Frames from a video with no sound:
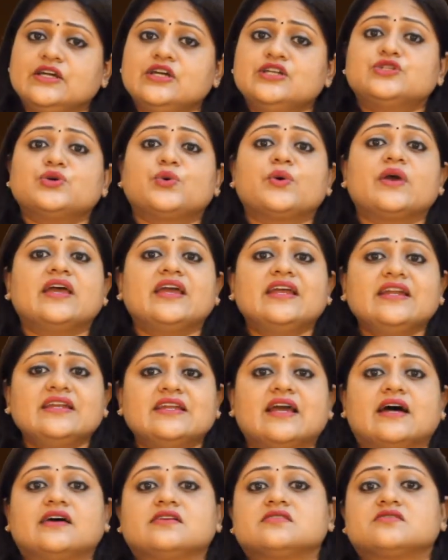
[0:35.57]
to
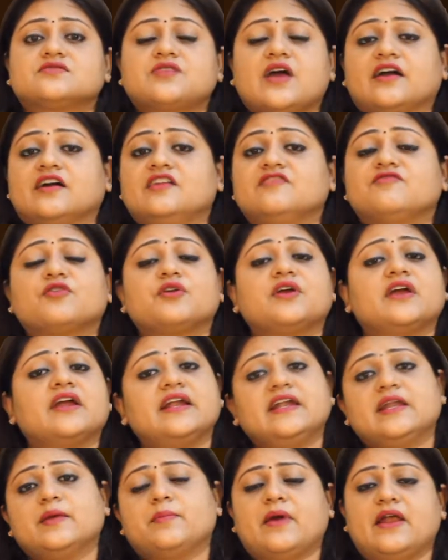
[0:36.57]
India's struggle for
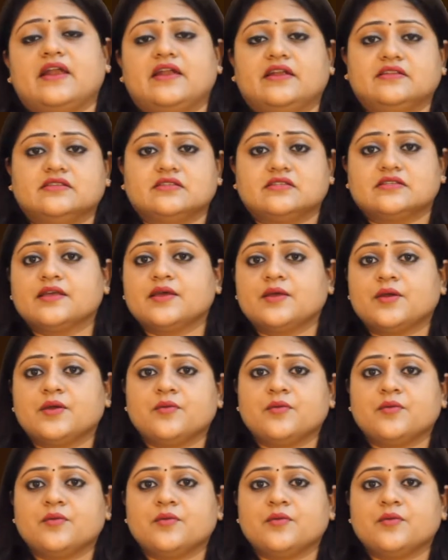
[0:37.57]
independence.